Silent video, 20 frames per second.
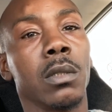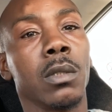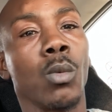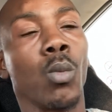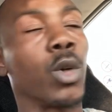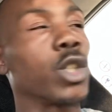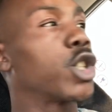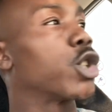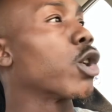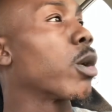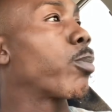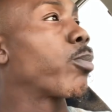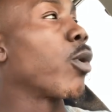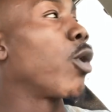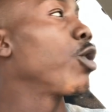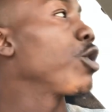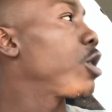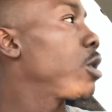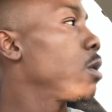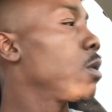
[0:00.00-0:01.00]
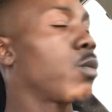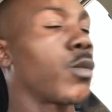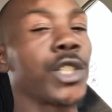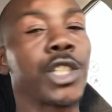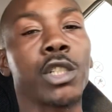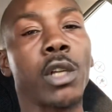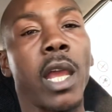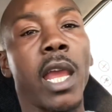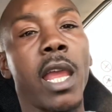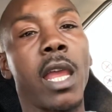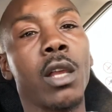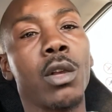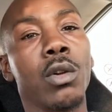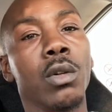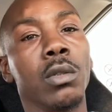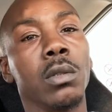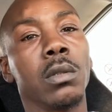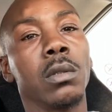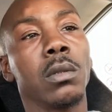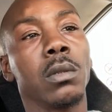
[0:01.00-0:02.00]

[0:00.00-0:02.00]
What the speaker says: What's your approach? What's your angle?